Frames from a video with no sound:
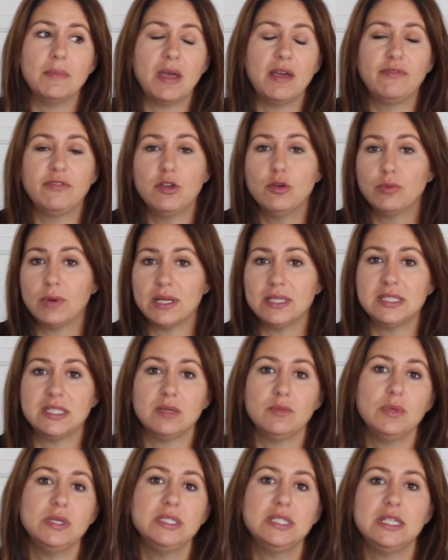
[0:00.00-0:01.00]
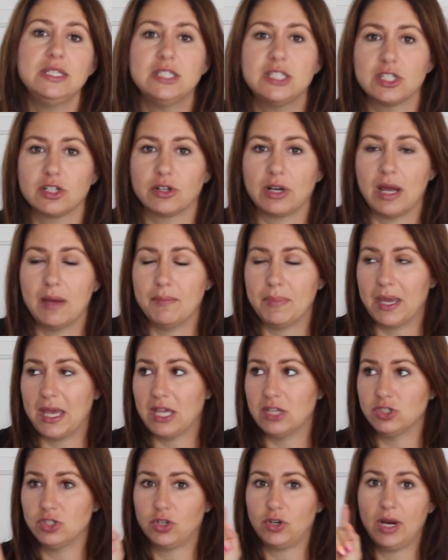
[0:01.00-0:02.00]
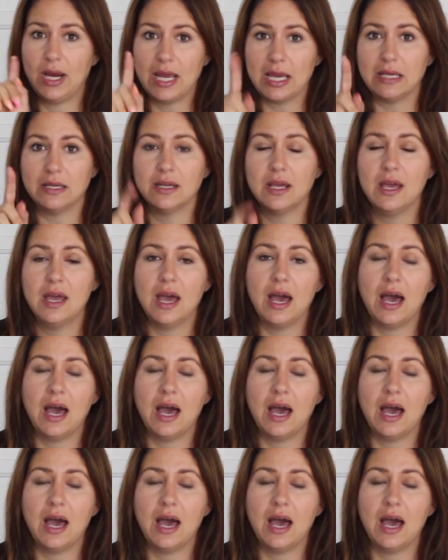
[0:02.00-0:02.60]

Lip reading: If you run someone's Instagram page, great.